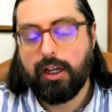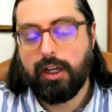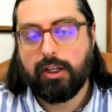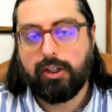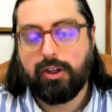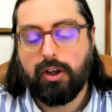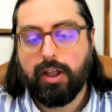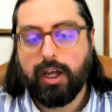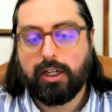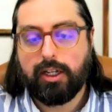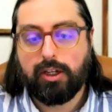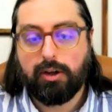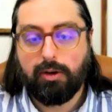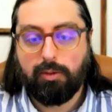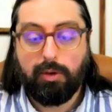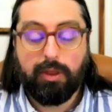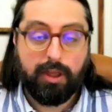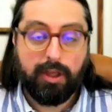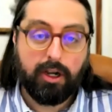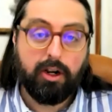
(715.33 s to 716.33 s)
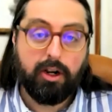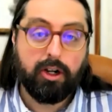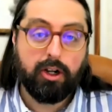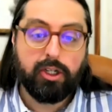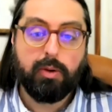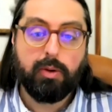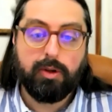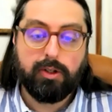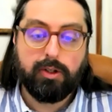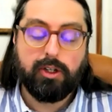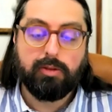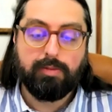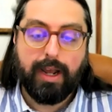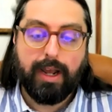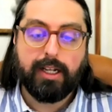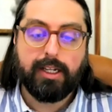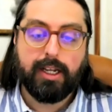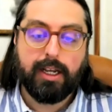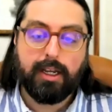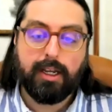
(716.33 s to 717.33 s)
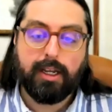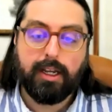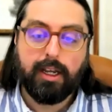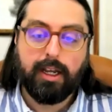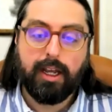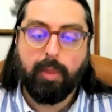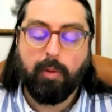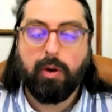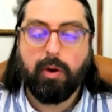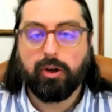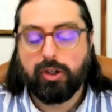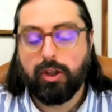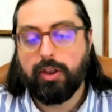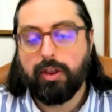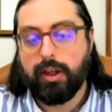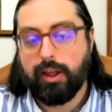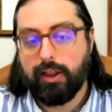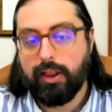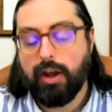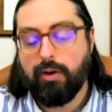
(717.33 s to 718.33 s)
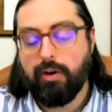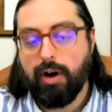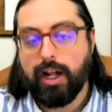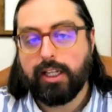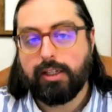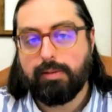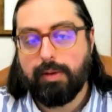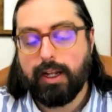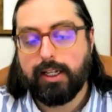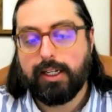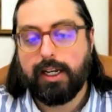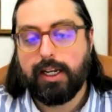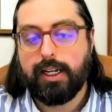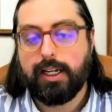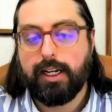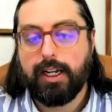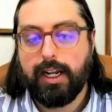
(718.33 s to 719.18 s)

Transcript: So that we think consequences matter. We also think that rights matter.